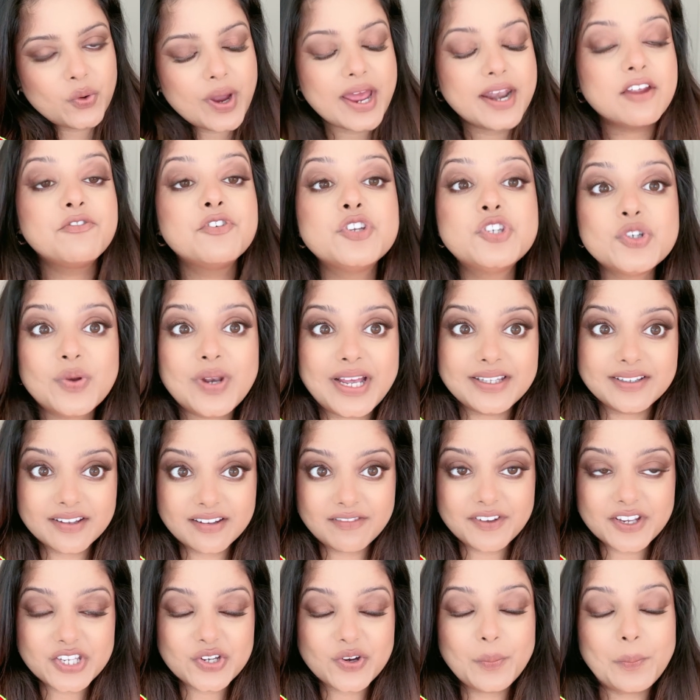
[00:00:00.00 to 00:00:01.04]
and if you do like this
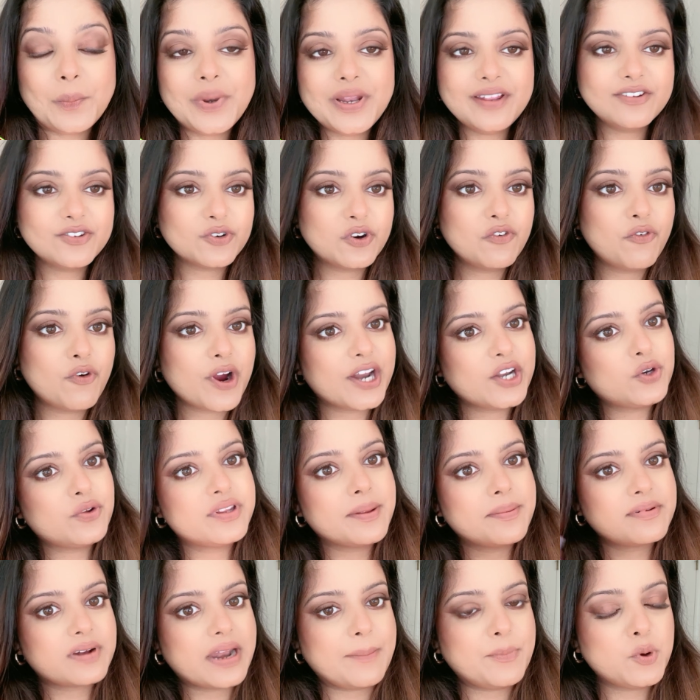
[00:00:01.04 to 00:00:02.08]
video, please don't forget to
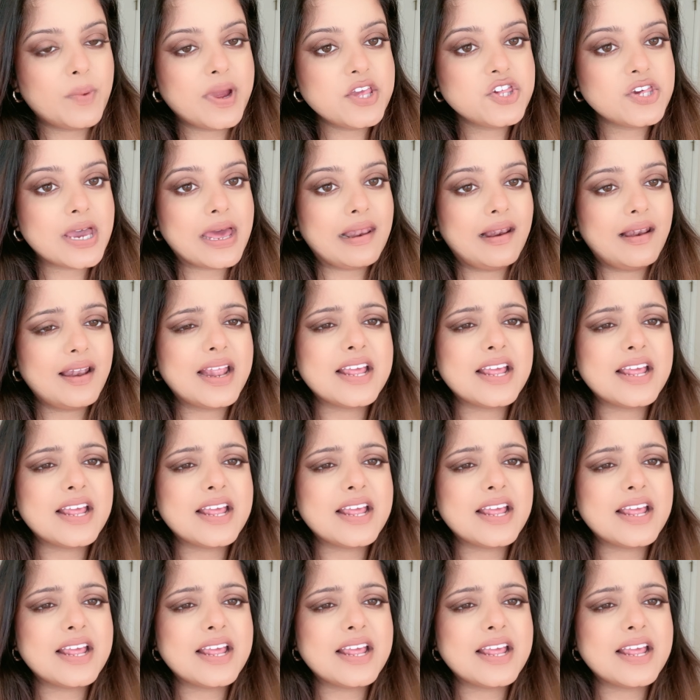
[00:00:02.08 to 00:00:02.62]
subscribe to my channel